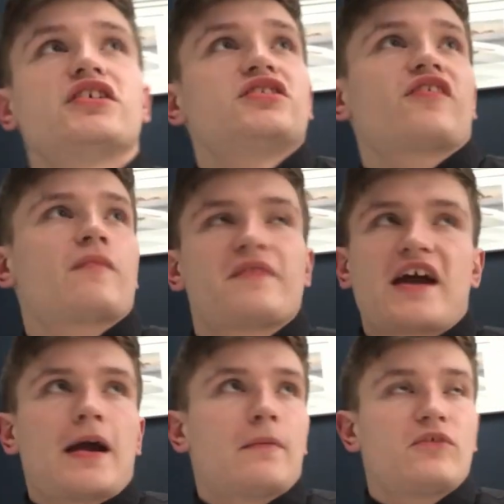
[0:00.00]
Just
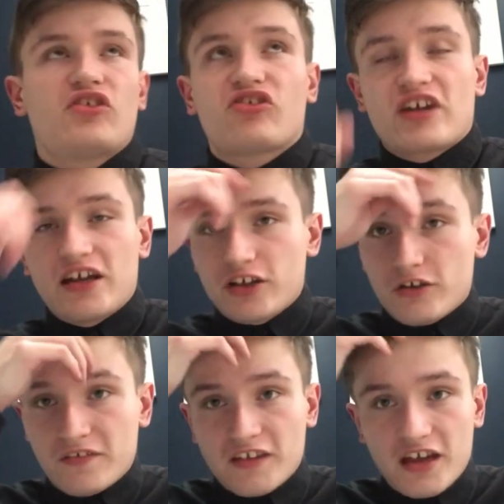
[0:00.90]
sometimes you just get
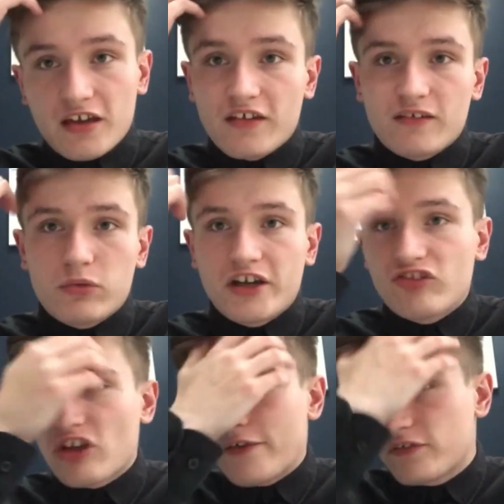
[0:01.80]
those days where you
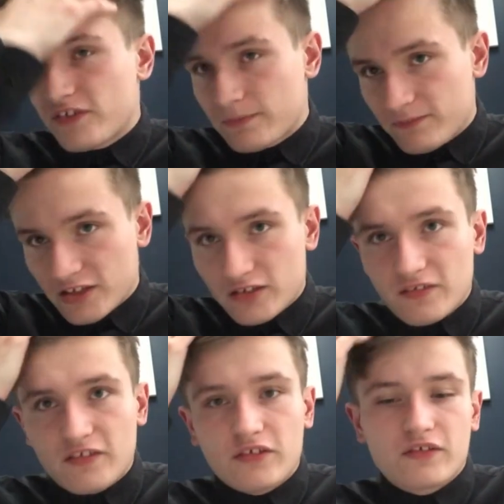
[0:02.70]
just overthink
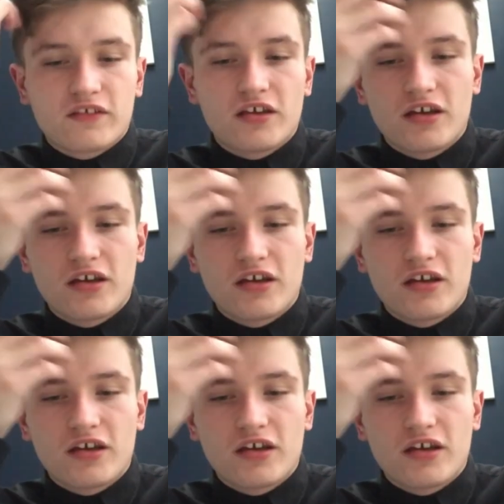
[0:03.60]
things, and